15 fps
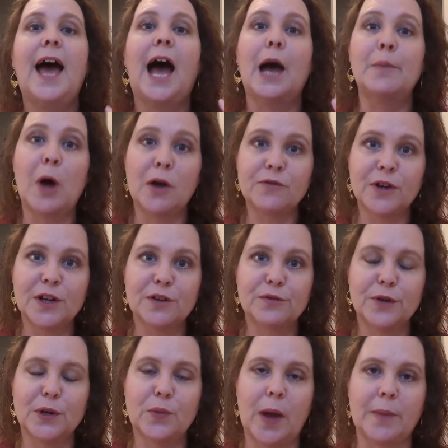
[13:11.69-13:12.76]
I'm offering a
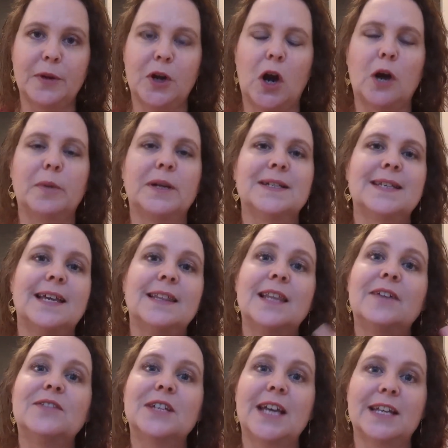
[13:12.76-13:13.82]
free webinar because I'd
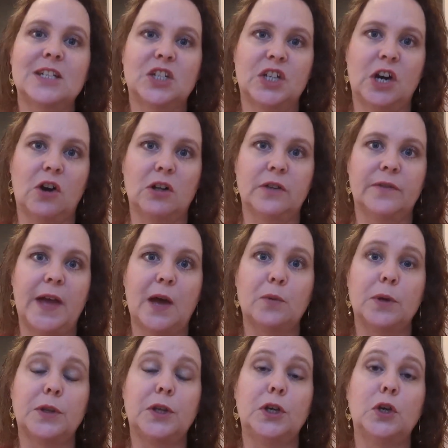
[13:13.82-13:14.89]
love to get to share all of that
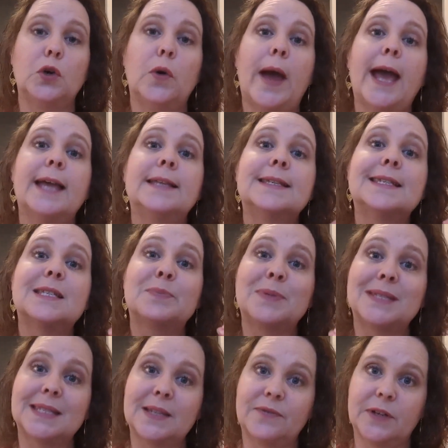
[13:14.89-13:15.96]
with you, and
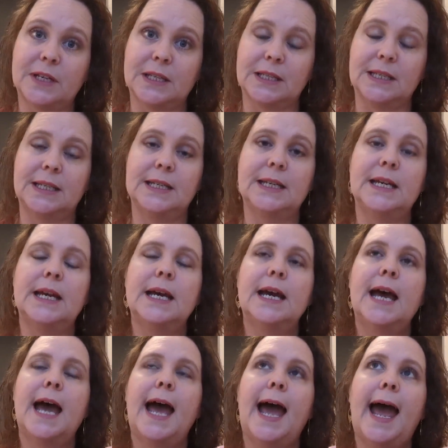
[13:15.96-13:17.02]
specifically
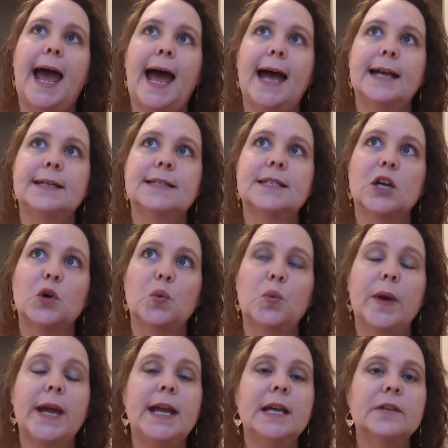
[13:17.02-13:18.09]
as a
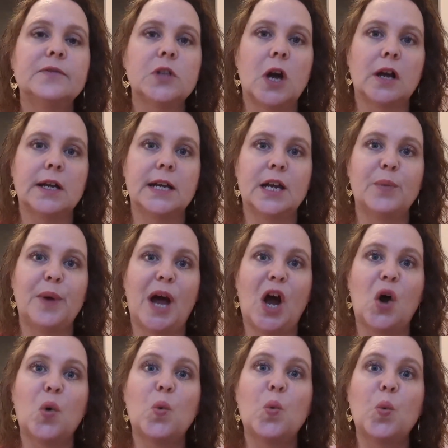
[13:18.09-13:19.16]
way of talking
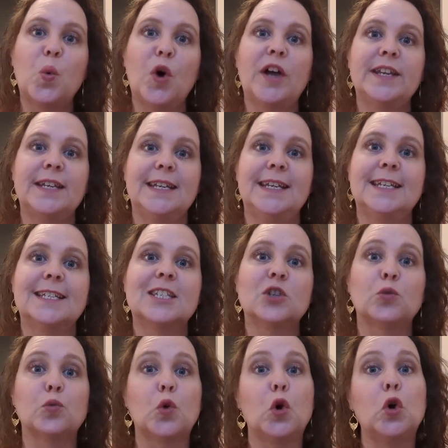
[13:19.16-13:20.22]
about what is
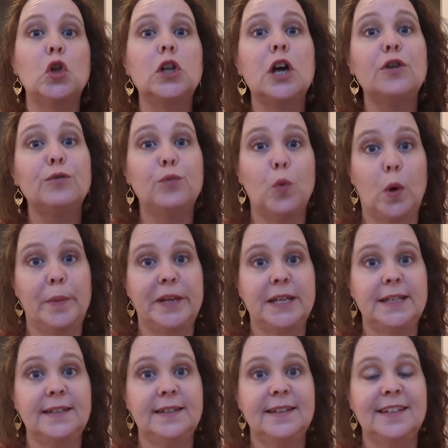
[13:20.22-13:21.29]
the role of
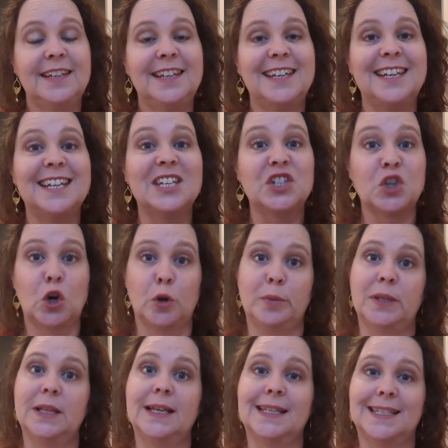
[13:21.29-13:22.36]
woman in
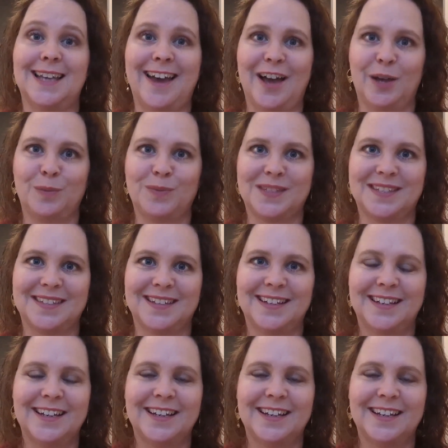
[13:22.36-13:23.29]
turbulent times.